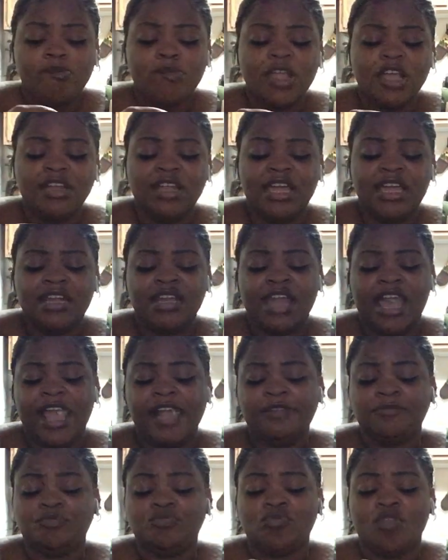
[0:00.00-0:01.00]
late
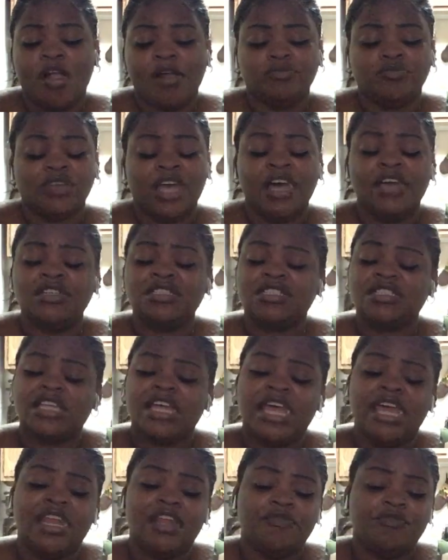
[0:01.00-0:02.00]
night. I
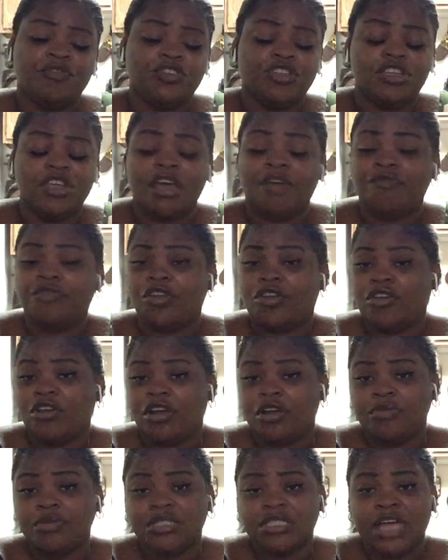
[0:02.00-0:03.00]
understand if the
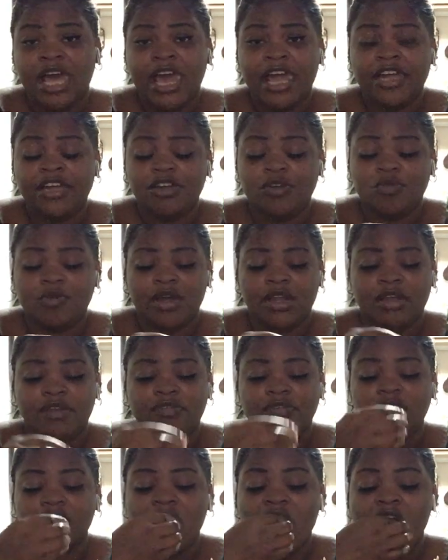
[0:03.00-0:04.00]
girl was tired or
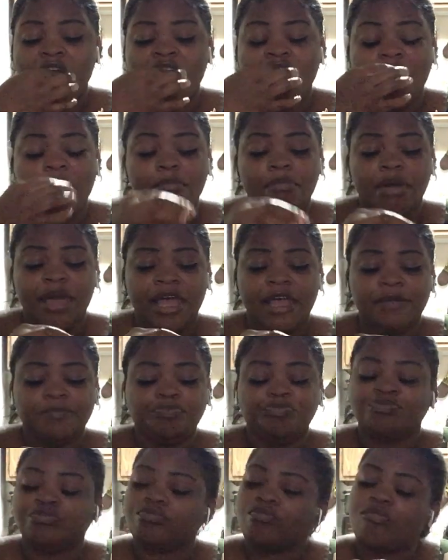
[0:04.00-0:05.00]
whatever, but
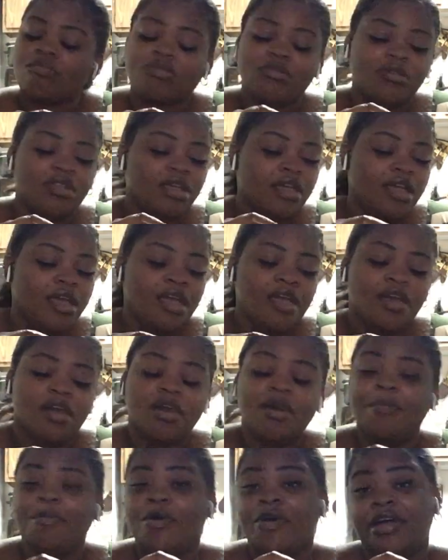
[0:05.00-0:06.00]

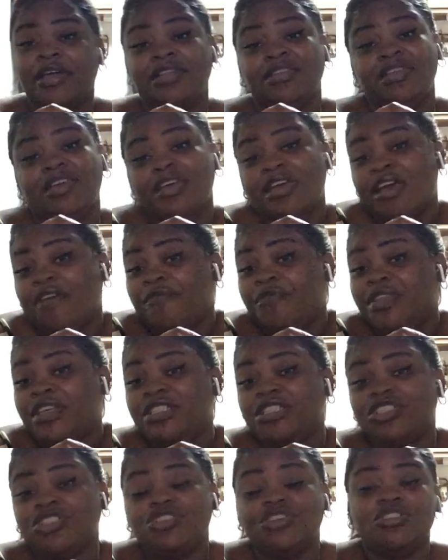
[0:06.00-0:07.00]
come on, if
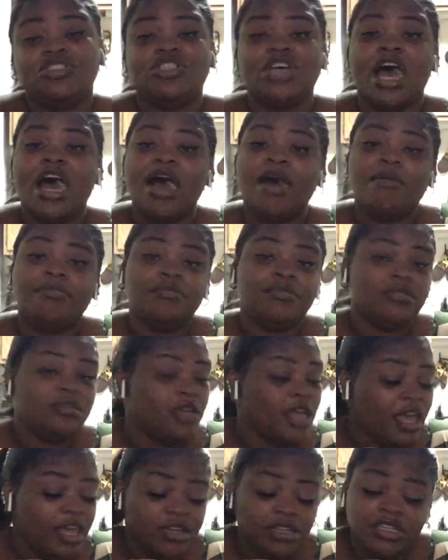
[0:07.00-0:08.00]
this is your job,
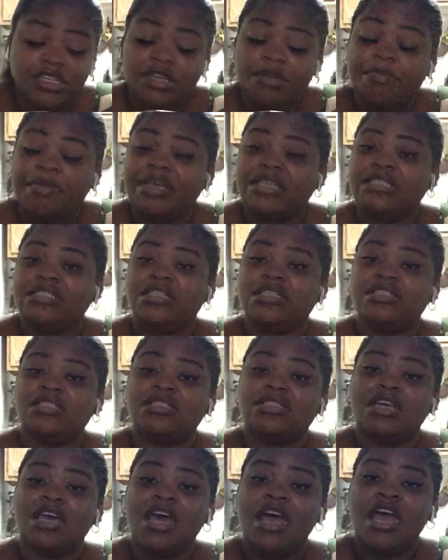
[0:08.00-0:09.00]
handle your business,
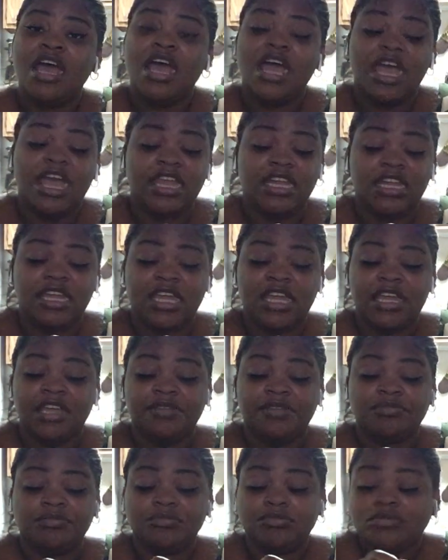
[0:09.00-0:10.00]
and
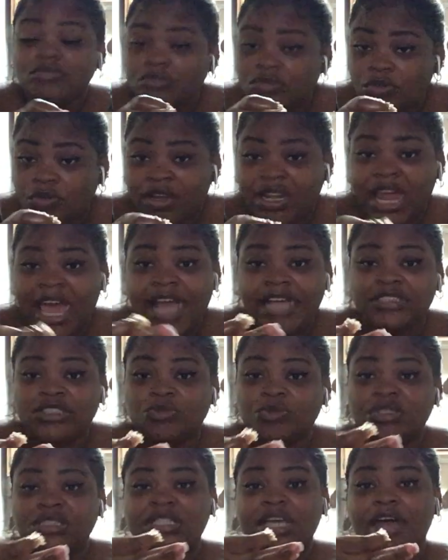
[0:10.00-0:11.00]
then relax
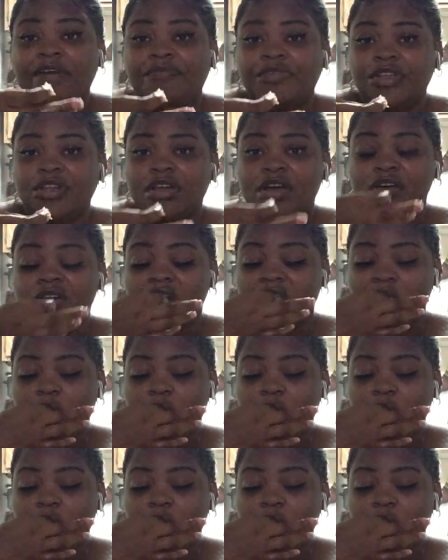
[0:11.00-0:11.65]
when it's time for you to go.